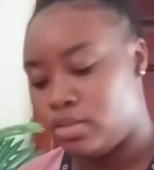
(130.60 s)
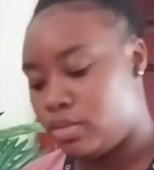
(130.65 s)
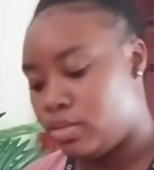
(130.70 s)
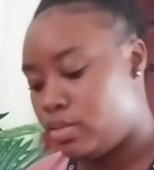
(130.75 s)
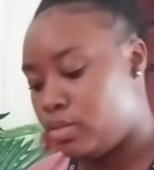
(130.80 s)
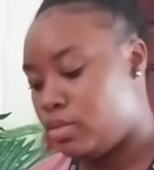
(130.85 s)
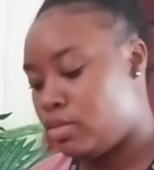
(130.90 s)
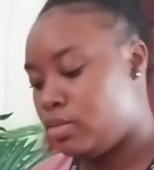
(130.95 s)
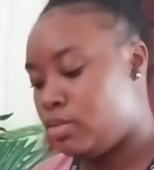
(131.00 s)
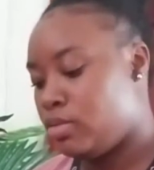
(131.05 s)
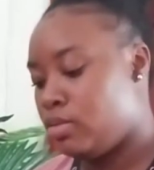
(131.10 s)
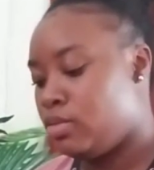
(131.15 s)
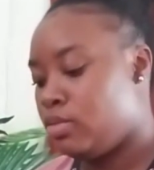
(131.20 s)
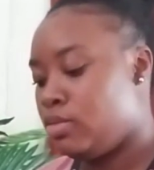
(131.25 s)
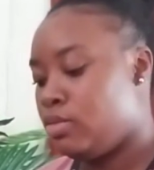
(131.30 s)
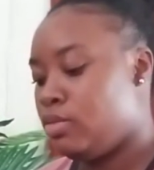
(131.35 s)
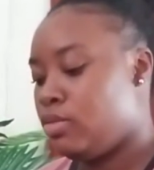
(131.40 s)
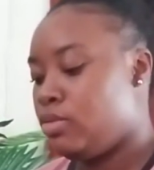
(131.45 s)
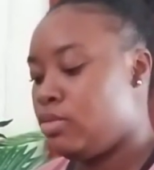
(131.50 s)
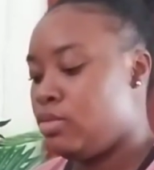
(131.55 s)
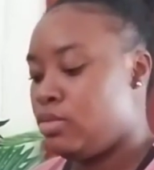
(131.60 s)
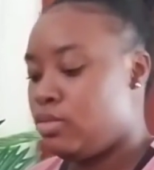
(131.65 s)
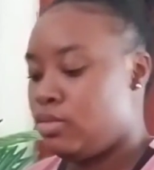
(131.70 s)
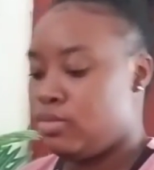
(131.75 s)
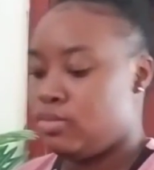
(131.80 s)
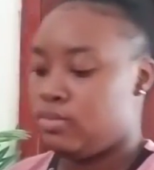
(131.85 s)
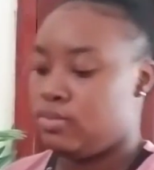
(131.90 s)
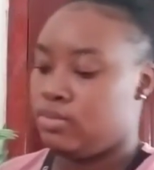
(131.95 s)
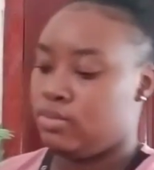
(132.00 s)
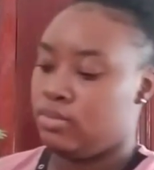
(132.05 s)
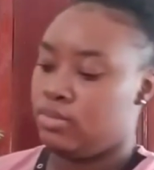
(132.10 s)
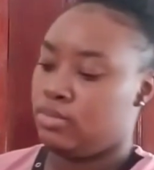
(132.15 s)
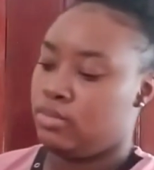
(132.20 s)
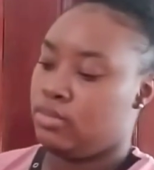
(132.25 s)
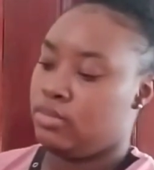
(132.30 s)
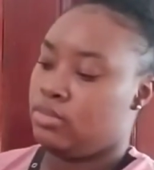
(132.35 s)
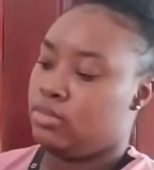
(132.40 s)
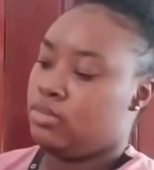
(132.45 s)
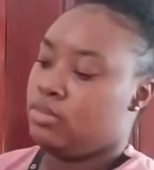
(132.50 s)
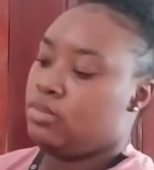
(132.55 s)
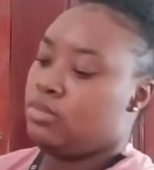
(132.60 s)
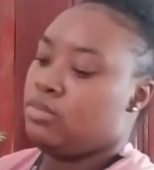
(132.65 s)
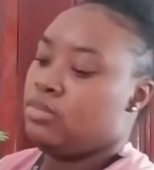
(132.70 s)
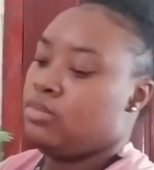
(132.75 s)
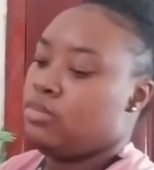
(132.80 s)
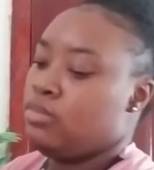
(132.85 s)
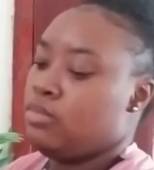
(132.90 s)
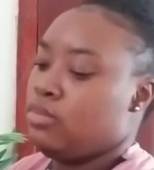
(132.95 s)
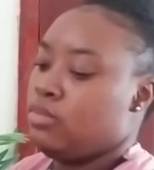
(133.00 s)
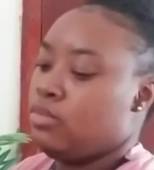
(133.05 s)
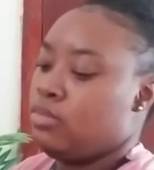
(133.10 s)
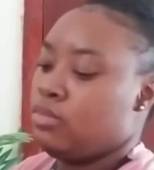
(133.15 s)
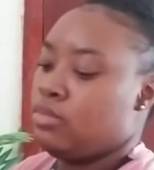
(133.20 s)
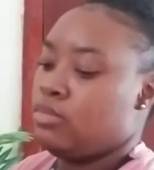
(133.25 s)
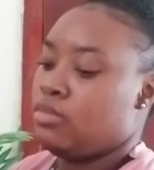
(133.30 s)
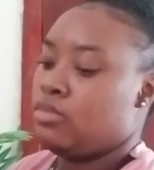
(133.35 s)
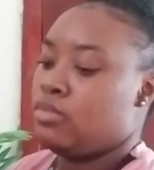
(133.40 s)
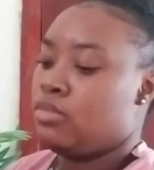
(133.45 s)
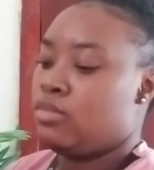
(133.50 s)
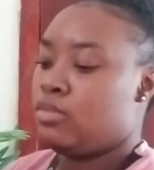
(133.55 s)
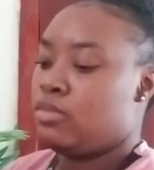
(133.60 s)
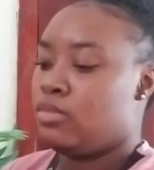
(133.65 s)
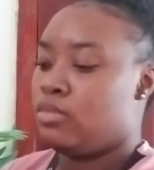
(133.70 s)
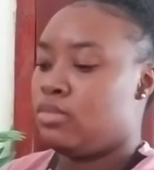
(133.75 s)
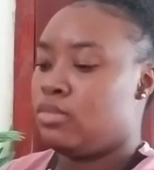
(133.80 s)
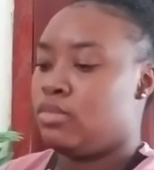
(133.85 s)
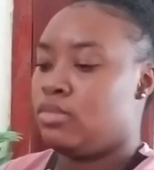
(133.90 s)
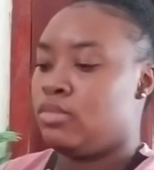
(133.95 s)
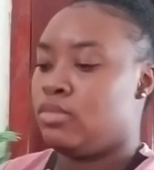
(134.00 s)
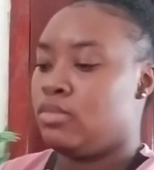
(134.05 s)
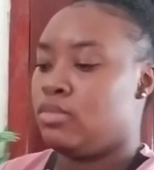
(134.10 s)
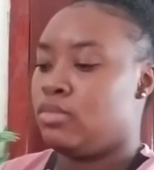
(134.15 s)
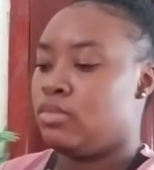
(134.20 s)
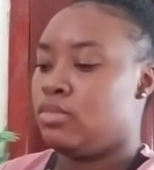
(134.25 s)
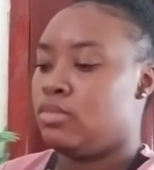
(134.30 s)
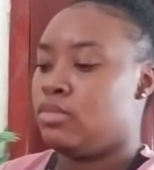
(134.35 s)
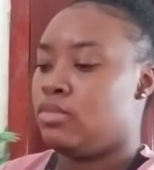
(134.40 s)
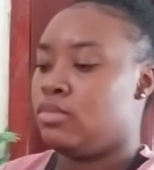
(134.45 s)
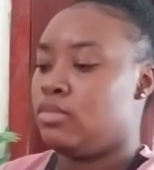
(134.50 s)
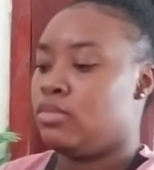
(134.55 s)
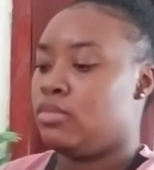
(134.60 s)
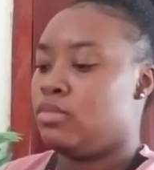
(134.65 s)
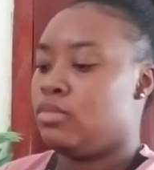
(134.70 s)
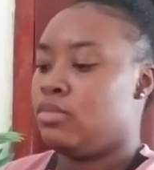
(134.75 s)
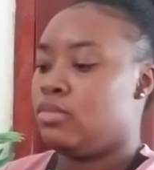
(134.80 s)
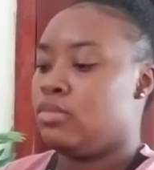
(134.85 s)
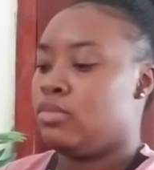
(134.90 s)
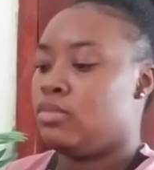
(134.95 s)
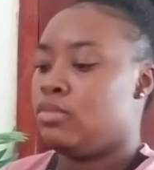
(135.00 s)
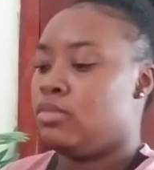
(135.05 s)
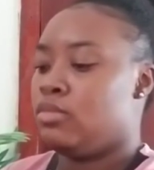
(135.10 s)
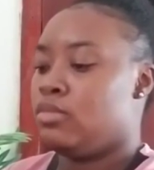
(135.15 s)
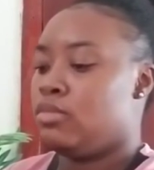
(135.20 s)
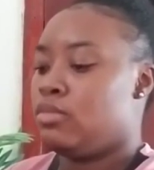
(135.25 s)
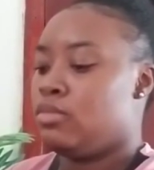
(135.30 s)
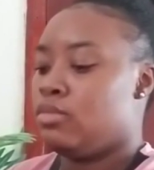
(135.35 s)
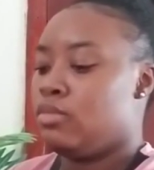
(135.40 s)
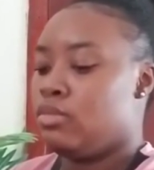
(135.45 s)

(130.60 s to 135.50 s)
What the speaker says: Nobody speaks.